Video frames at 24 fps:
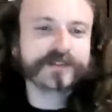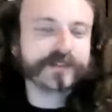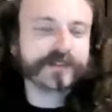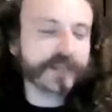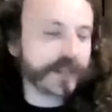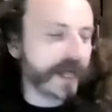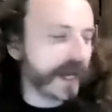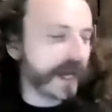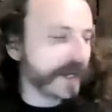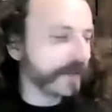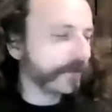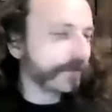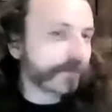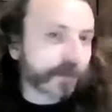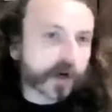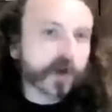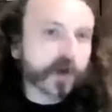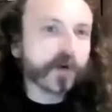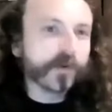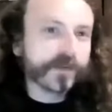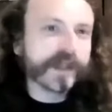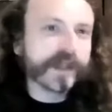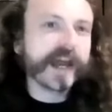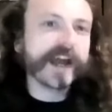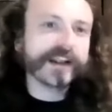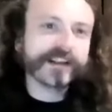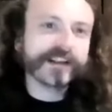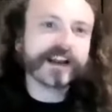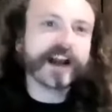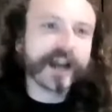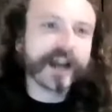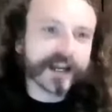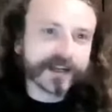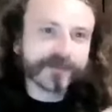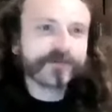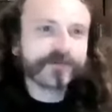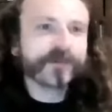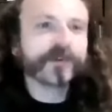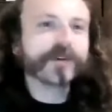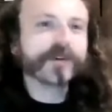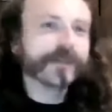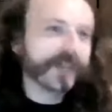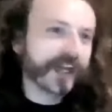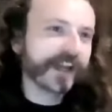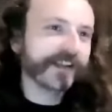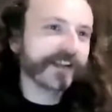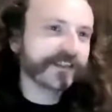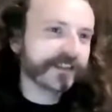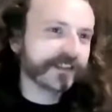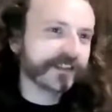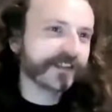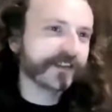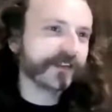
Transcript: I am pro that. I am for that.